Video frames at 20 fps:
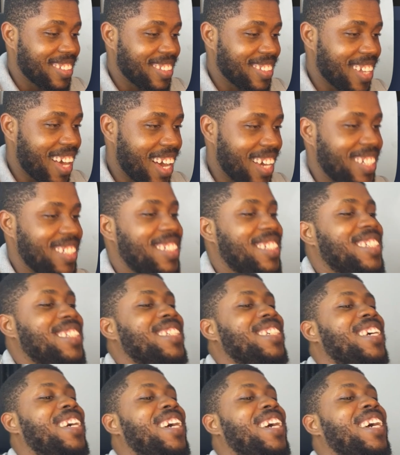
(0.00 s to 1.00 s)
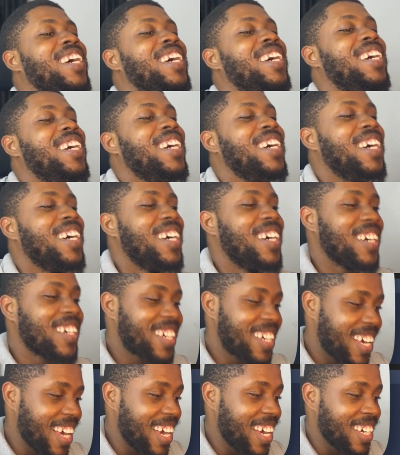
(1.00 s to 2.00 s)
Nice.
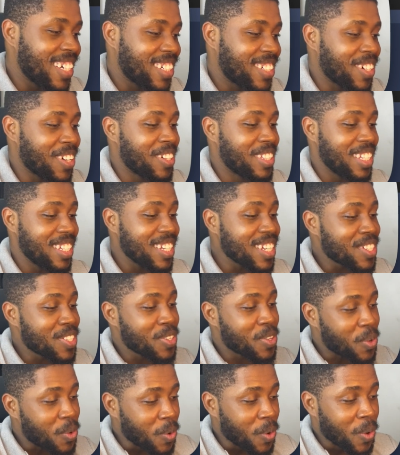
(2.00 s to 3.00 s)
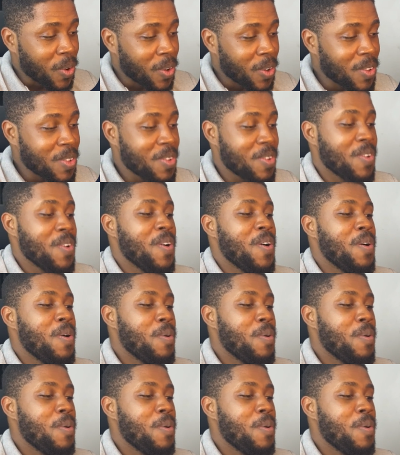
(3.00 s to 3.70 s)
Okay, so this is cool,